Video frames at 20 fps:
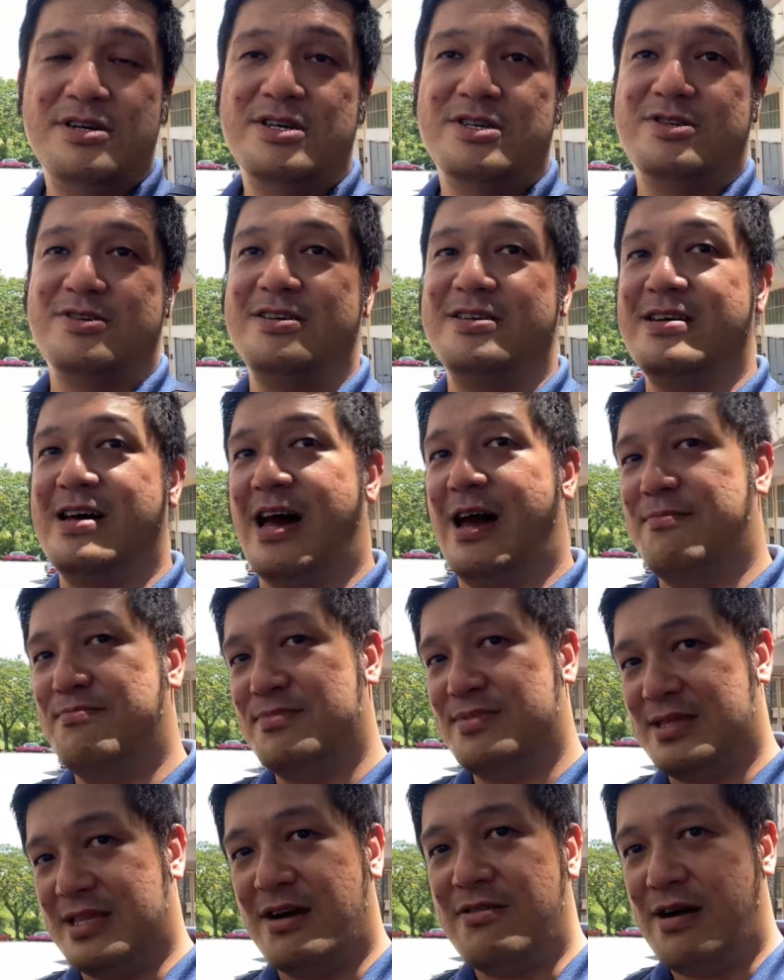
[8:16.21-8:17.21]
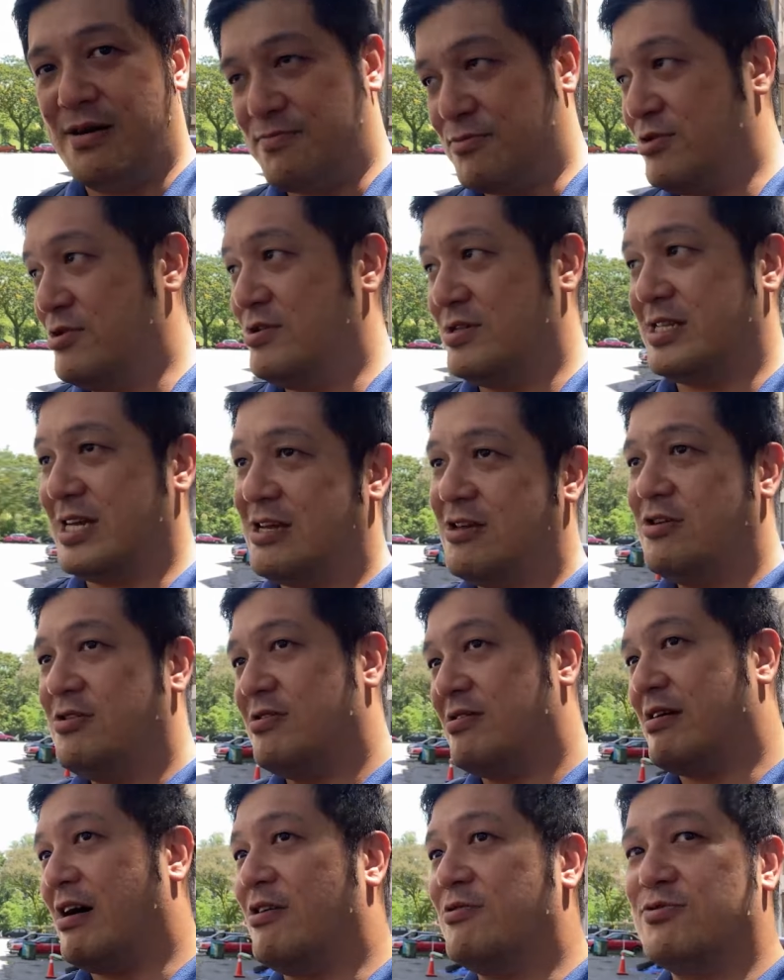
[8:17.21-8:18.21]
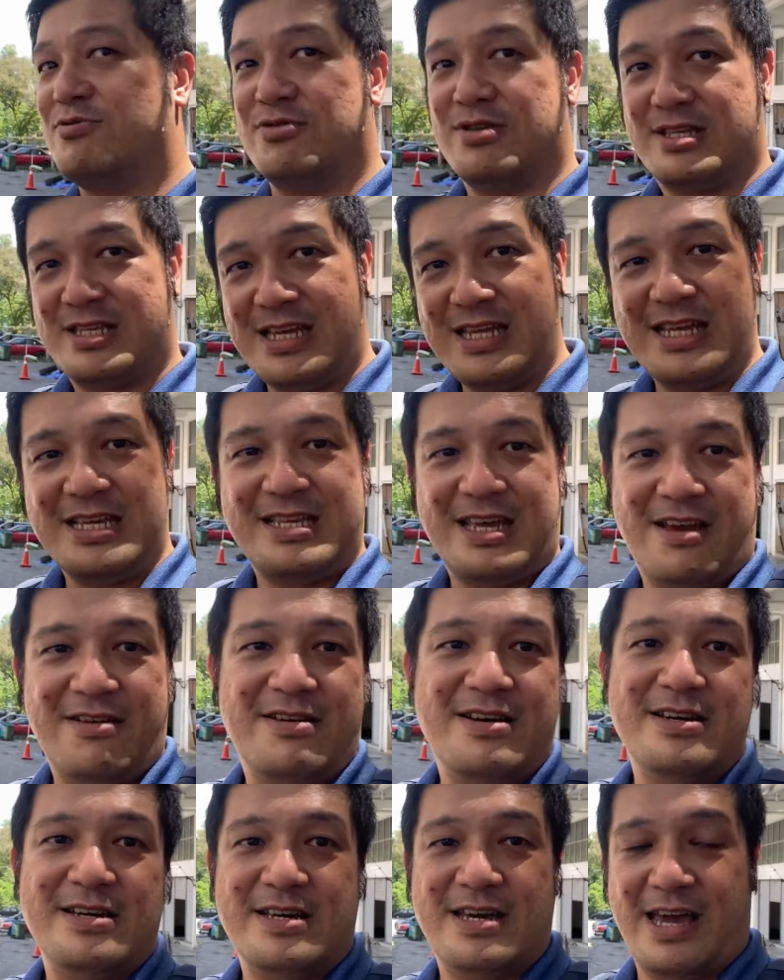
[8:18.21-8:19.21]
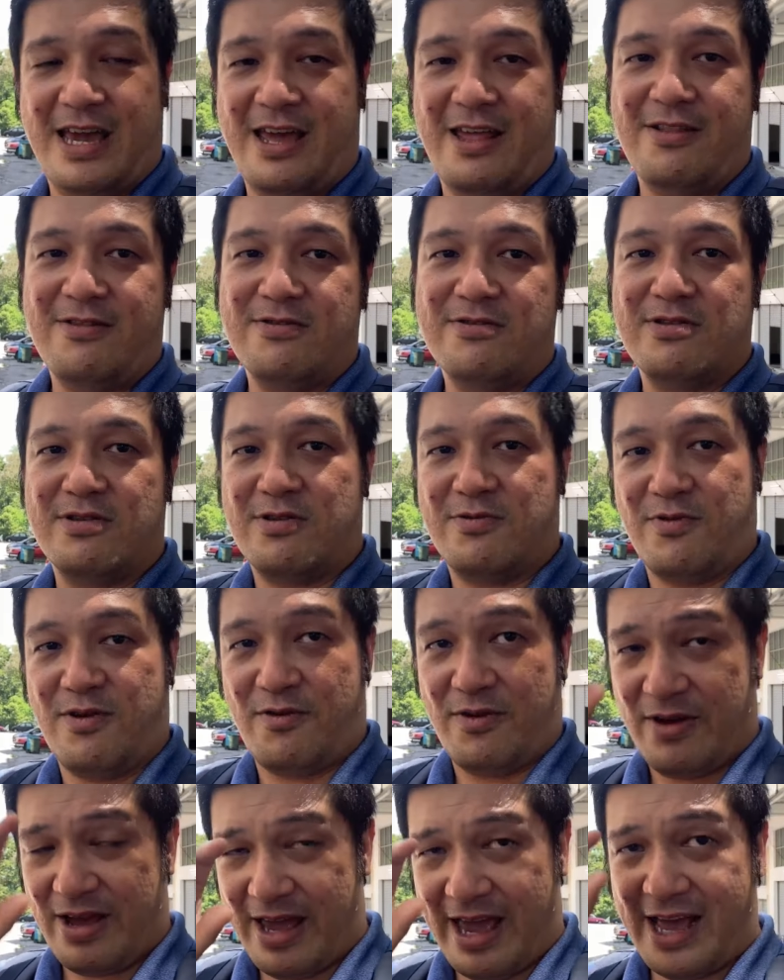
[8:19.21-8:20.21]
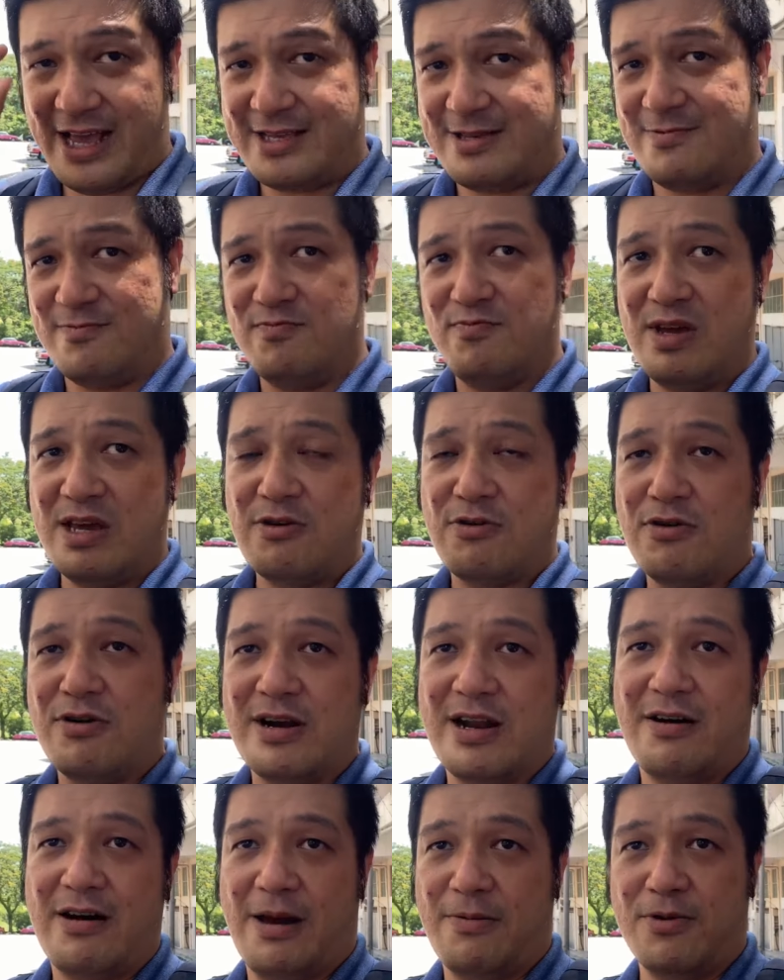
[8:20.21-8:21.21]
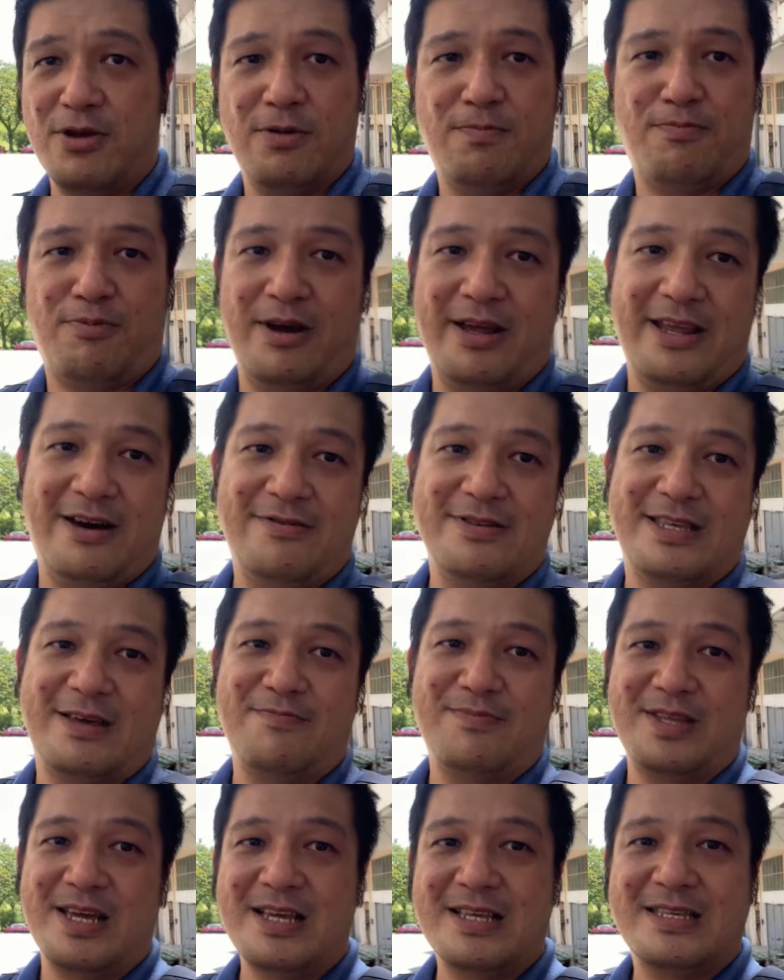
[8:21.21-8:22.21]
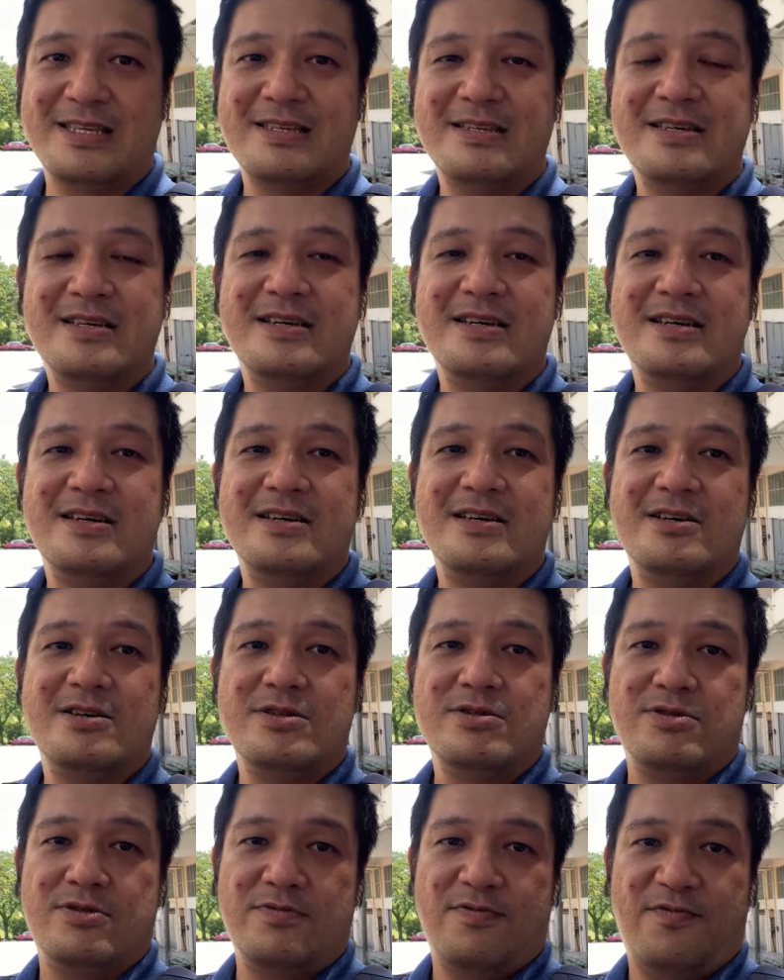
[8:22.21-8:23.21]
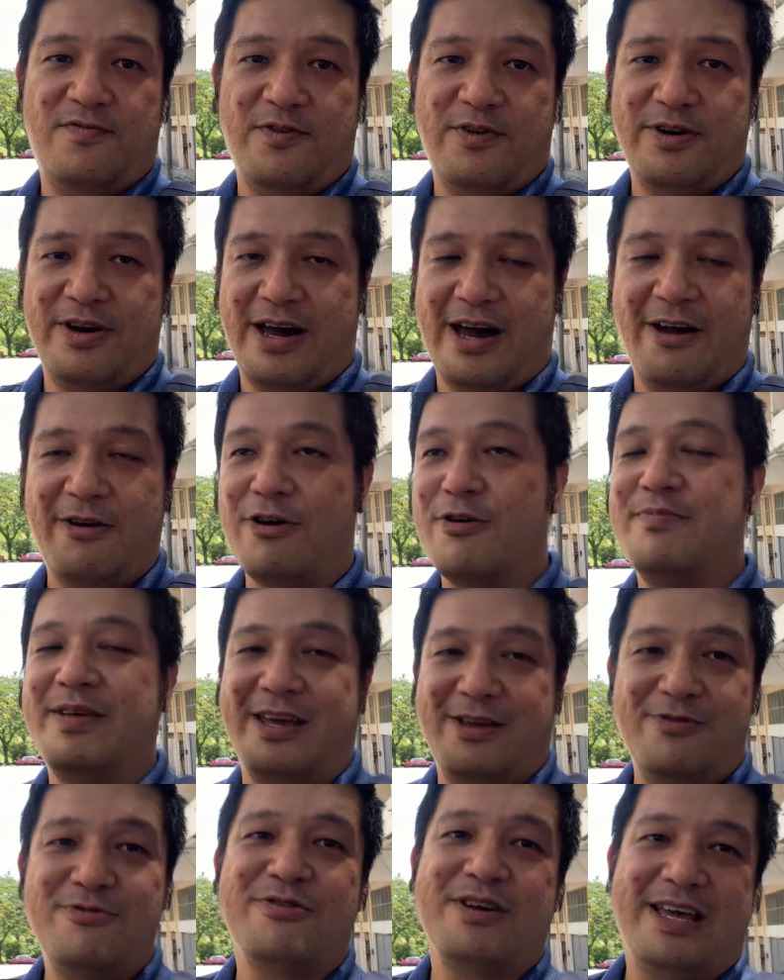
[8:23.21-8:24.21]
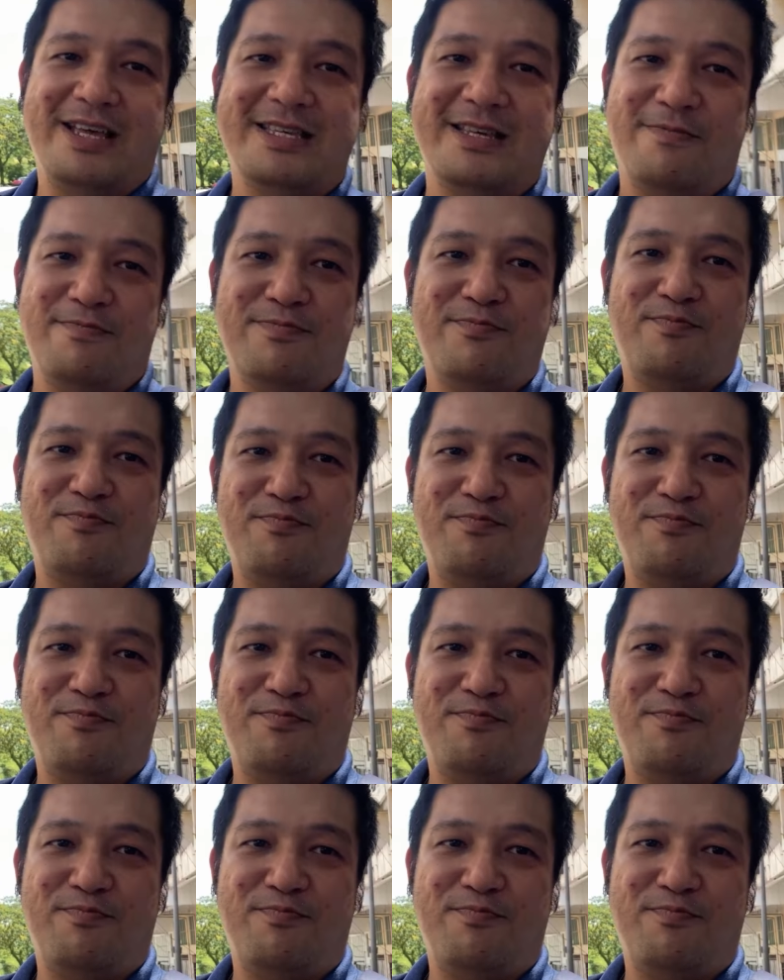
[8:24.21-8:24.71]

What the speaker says: So now I'm going to take you around to see this area, and as we go around I'm going to point out some things I hope that you get some